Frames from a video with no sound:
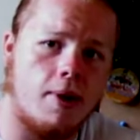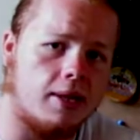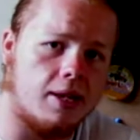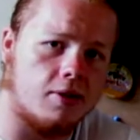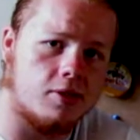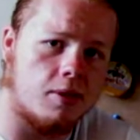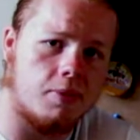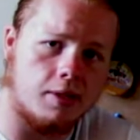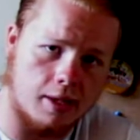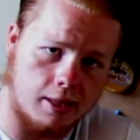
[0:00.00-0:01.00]
medley or
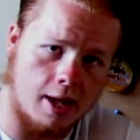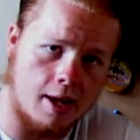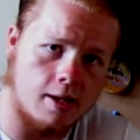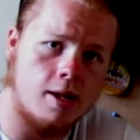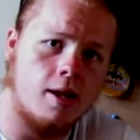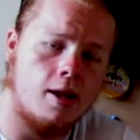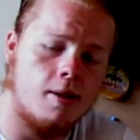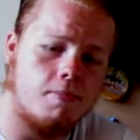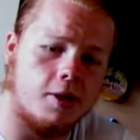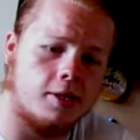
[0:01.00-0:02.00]
something like that.
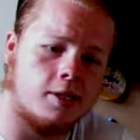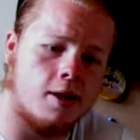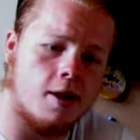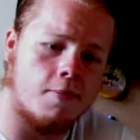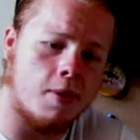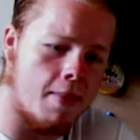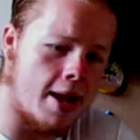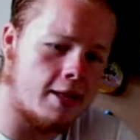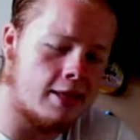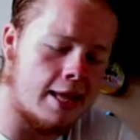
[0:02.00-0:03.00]
But the
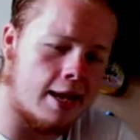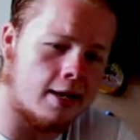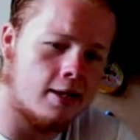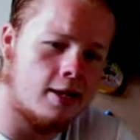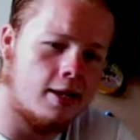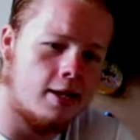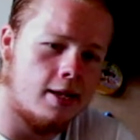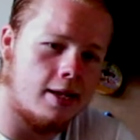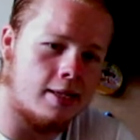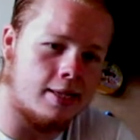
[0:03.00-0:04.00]
main thing
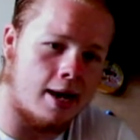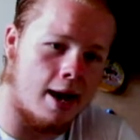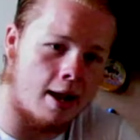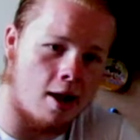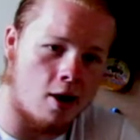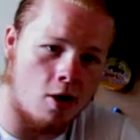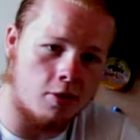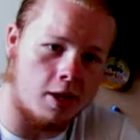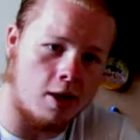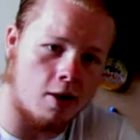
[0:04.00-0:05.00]
is that I got
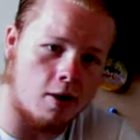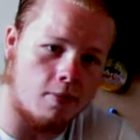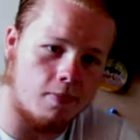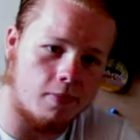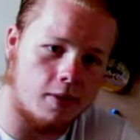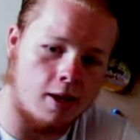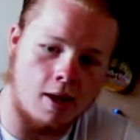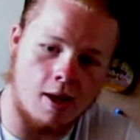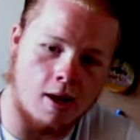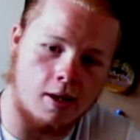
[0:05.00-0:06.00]
all the gear,
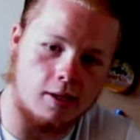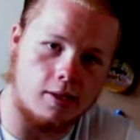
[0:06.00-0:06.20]
and